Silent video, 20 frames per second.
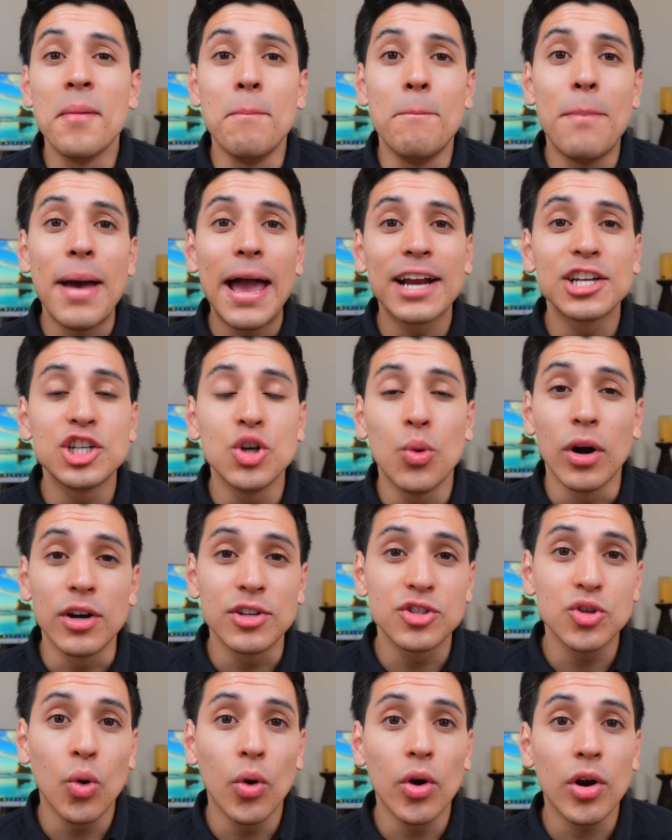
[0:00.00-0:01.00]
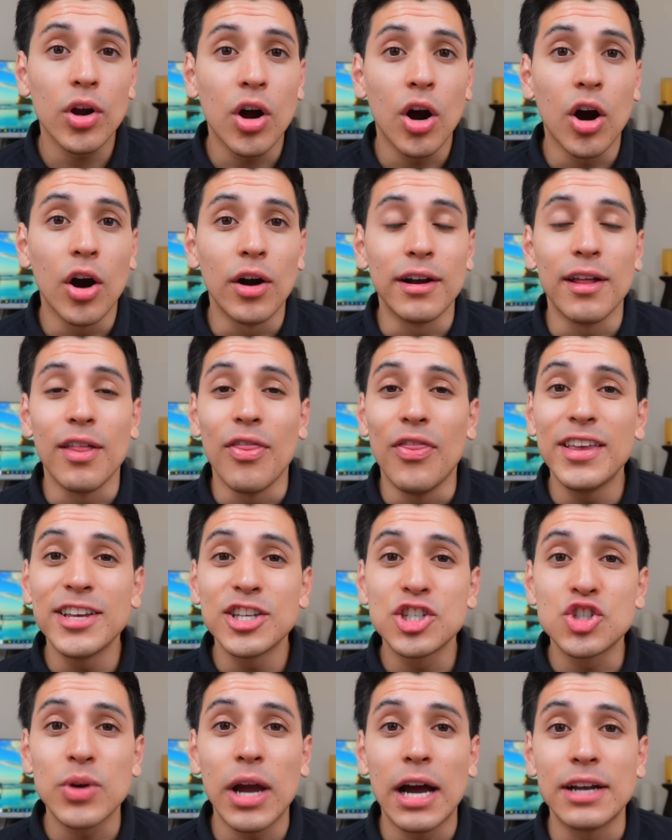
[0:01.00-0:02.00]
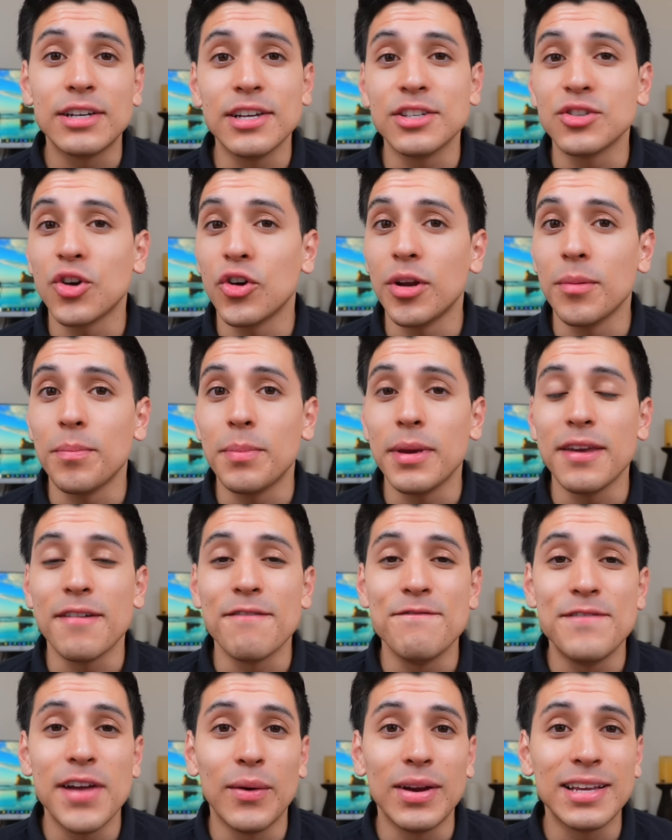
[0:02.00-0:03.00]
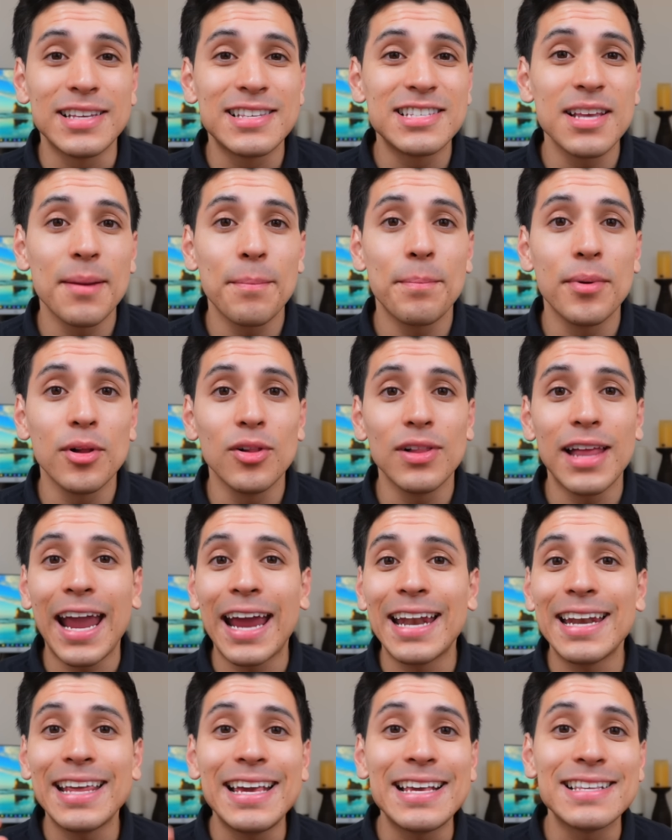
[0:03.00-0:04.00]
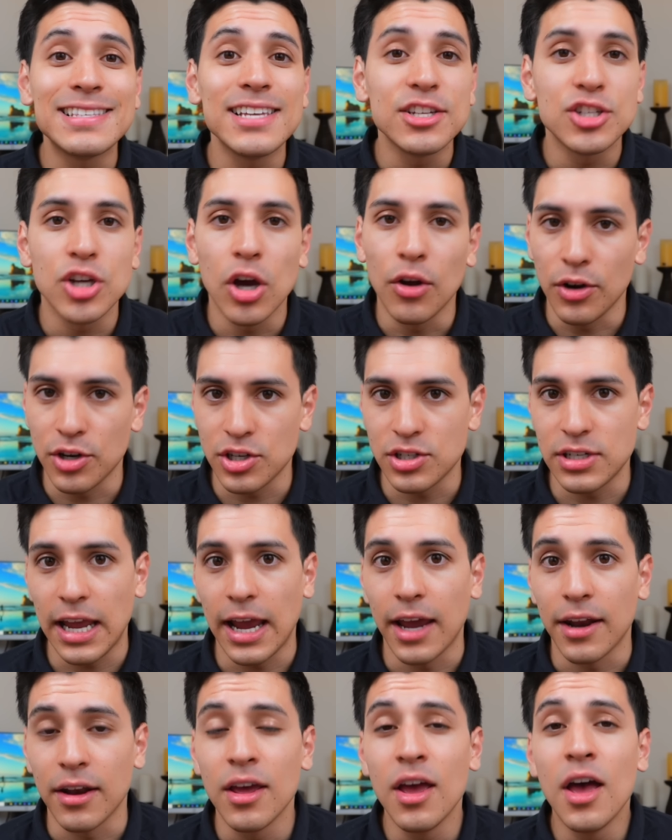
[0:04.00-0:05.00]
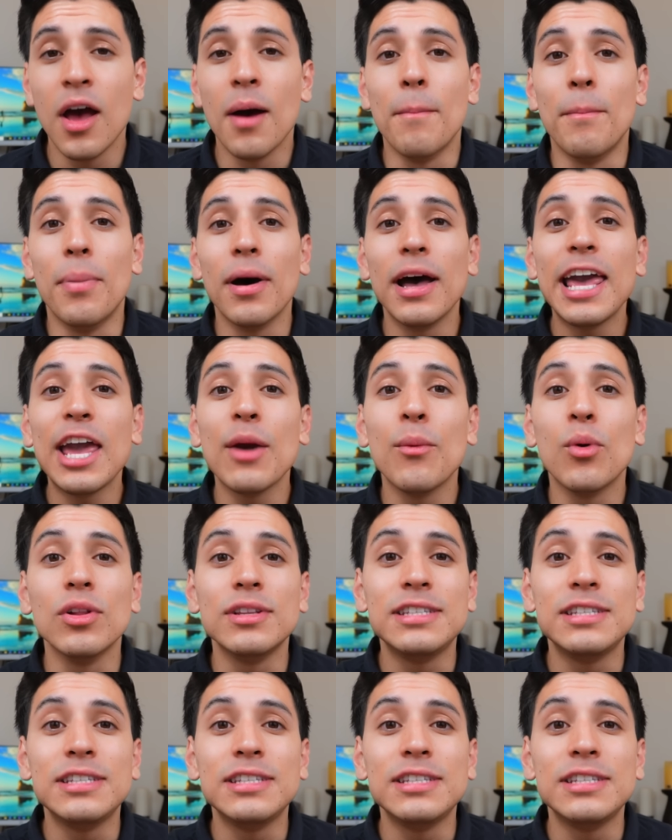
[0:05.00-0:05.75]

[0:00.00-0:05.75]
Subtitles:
Back to our scorecard, this strategy is going to be very simple and easy to understand, but it will